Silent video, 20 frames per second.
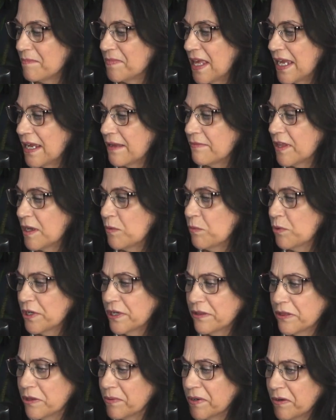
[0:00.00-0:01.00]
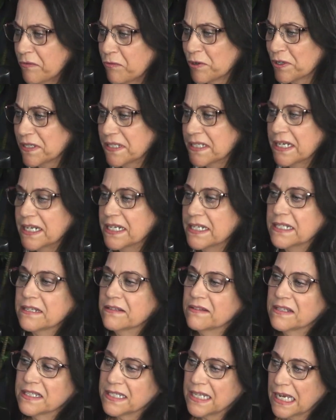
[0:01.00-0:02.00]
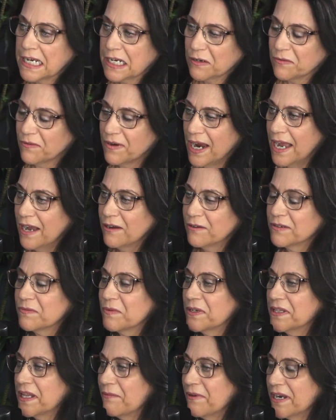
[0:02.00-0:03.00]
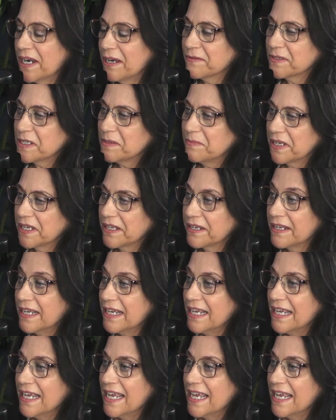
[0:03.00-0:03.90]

they awarded 3 or 4 cities in the second round when they went out to bid.